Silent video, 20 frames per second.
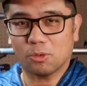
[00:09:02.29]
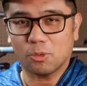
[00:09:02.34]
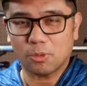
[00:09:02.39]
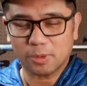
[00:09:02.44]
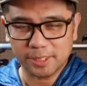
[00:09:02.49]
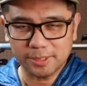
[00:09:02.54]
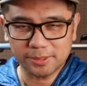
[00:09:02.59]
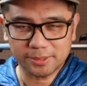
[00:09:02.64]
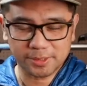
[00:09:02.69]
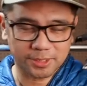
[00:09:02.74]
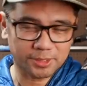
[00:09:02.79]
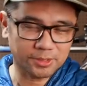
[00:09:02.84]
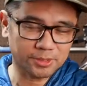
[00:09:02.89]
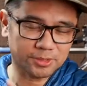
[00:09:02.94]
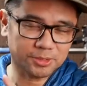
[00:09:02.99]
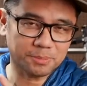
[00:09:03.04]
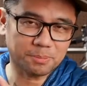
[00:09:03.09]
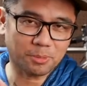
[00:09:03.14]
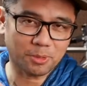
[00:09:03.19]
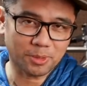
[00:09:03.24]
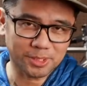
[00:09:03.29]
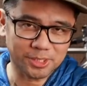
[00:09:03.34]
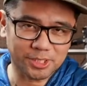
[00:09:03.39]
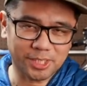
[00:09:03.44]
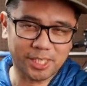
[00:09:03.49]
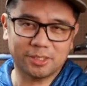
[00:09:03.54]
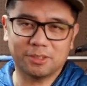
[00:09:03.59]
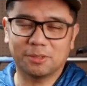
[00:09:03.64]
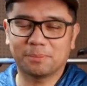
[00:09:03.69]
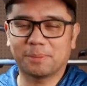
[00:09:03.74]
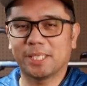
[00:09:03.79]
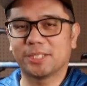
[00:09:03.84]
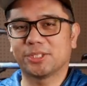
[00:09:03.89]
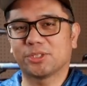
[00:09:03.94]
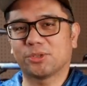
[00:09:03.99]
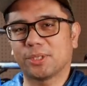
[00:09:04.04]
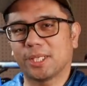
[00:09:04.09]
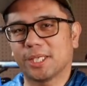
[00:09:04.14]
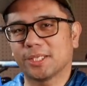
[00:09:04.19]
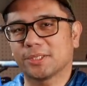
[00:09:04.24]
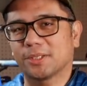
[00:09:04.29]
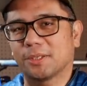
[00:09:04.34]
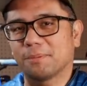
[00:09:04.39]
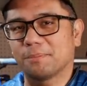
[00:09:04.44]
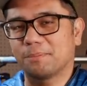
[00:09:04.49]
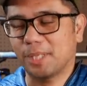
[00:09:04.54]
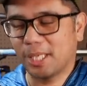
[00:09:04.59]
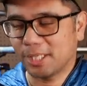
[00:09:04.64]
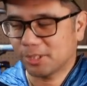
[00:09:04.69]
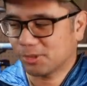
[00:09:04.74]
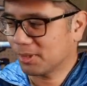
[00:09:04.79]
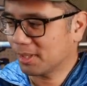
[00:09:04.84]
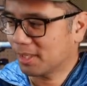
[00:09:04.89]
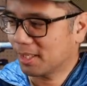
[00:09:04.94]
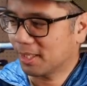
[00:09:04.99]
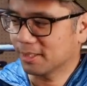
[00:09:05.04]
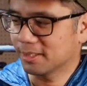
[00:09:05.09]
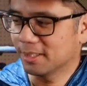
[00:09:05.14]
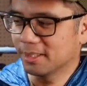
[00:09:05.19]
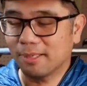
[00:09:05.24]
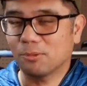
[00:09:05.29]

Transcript: Or consider supporting the channel by joining us on Patreon,